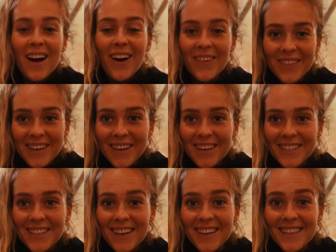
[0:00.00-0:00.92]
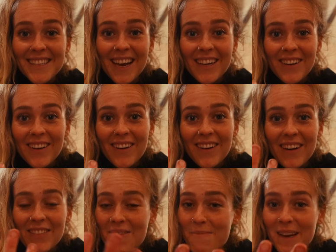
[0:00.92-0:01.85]
Oh my gosh, you guys, I know
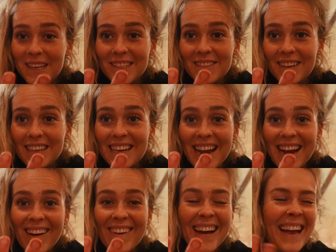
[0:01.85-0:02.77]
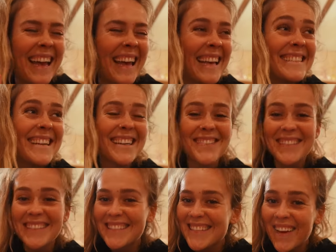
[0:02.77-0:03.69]
I'm a mess right now.
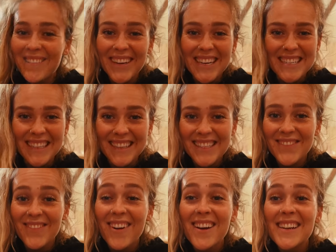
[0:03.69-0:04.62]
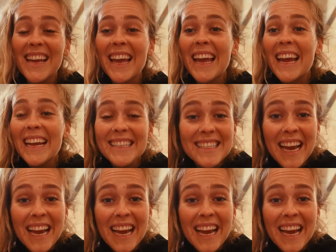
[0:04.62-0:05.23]
Jasmine's outside finishing this work. It's